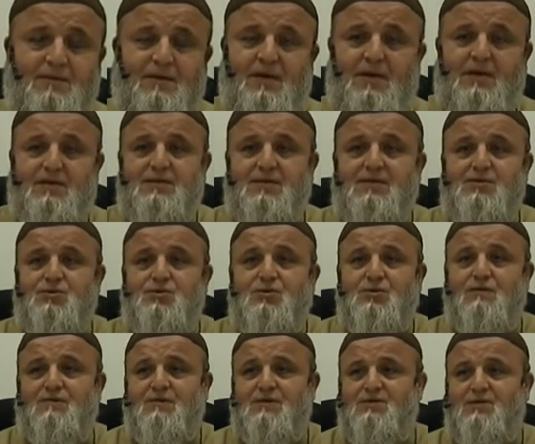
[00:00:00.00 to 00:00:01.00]
it is a
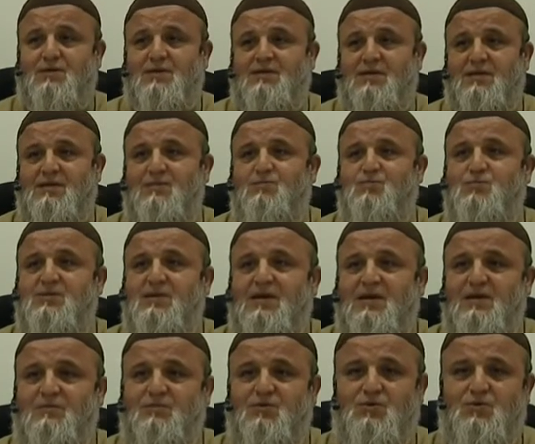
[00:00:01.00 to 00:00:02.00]
sunnah of Rasulullah sallallahu alaihi wasallam,
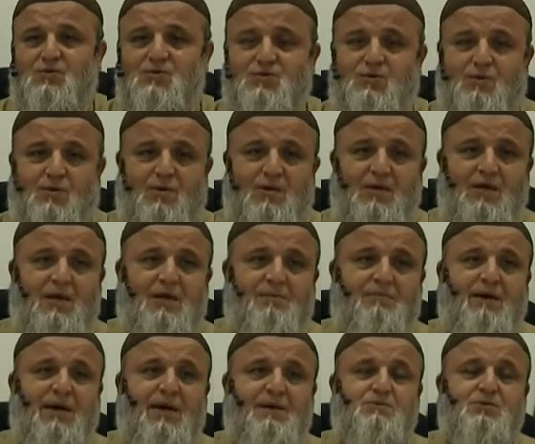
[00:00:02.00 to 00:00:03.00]
mustahab to do so,
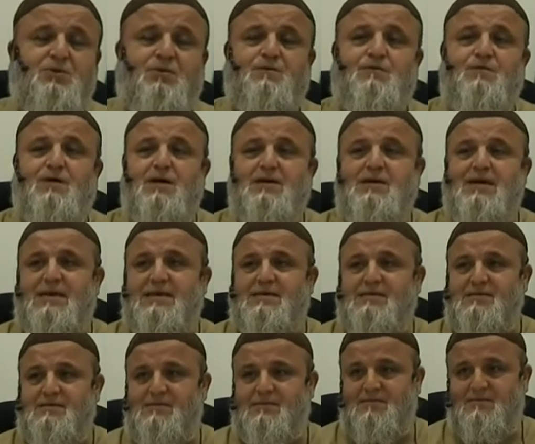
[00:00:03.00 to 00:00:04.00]
perhaps on
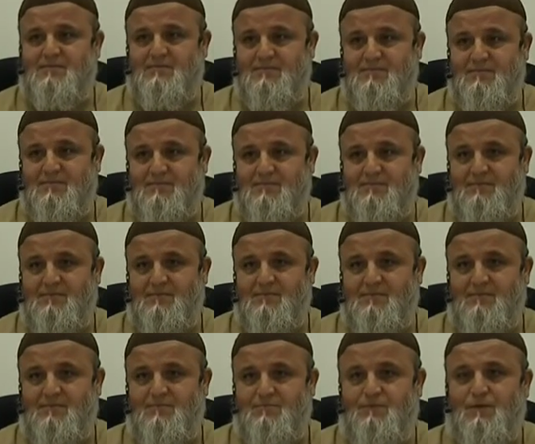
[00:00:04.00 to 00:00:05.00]
Fridays,
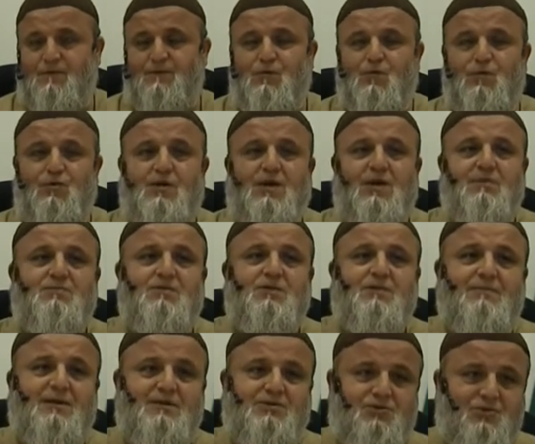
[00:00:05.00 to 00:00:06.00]
before you come to
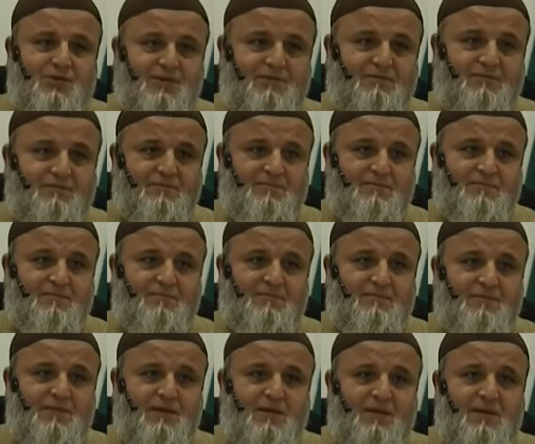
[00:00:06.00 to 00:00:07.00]
the masjid.
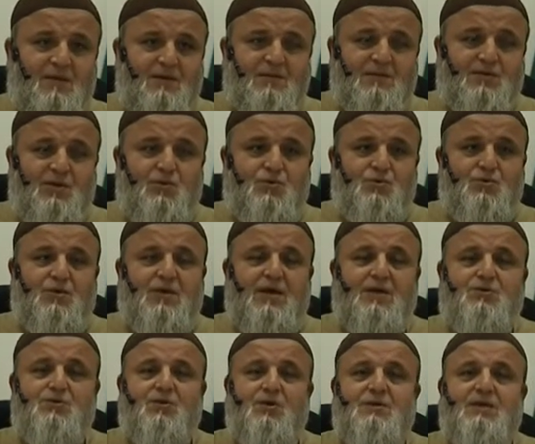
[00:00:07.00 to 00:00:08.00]
So you
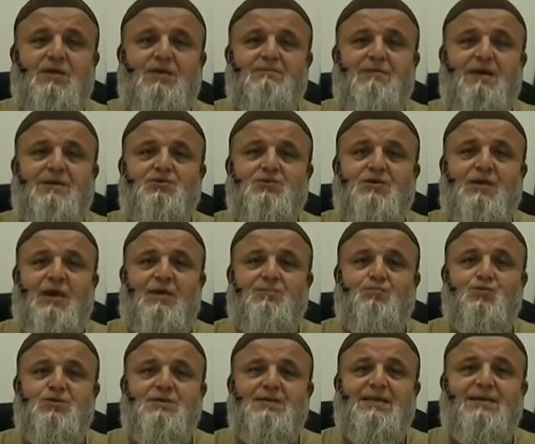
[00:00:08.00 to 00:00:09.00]
cannot imagine a
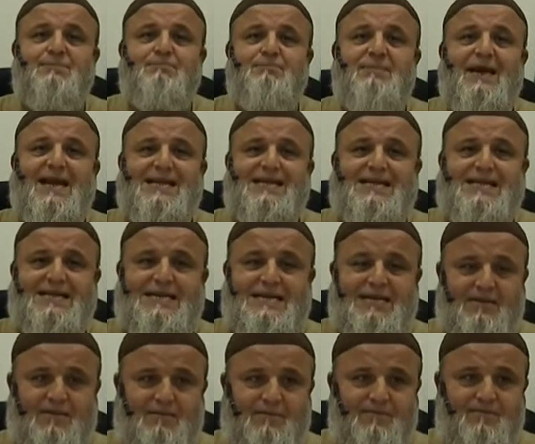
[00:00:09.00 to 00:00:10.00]
Muslim
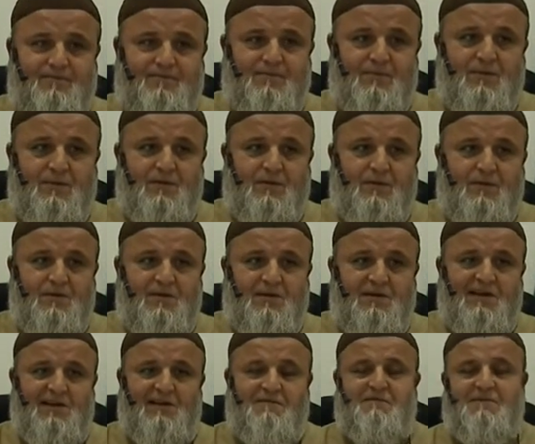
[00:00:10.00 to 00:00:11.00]
man
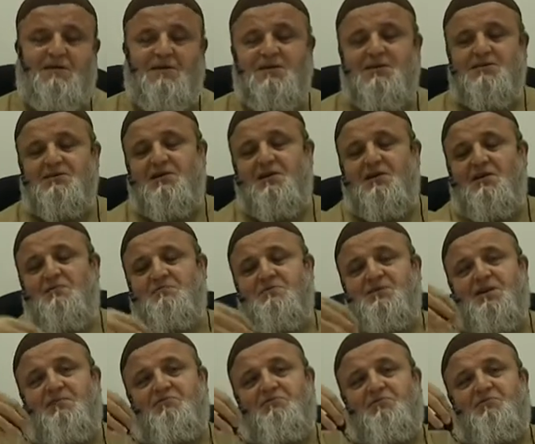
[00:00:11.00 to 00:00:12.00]
lifting his arms
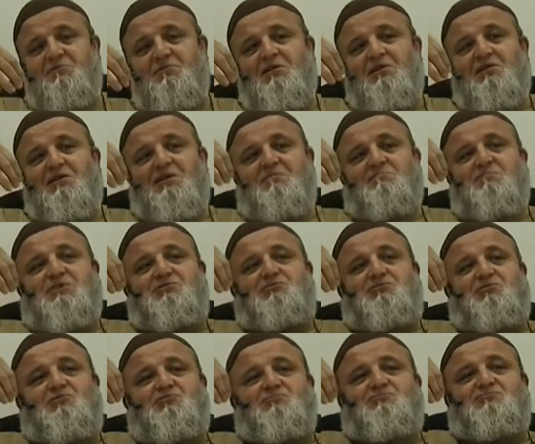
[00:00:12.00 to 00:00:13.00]
up, looking like
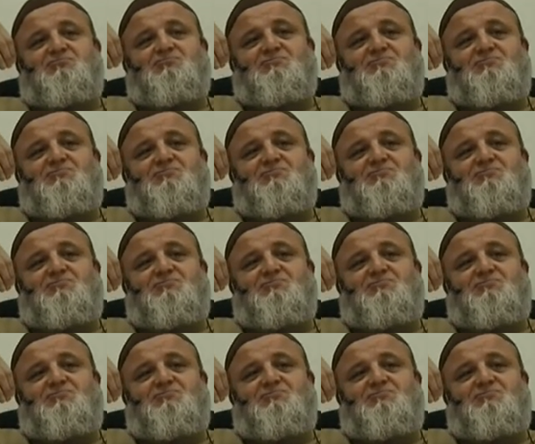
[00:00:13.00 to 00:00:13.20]
macho,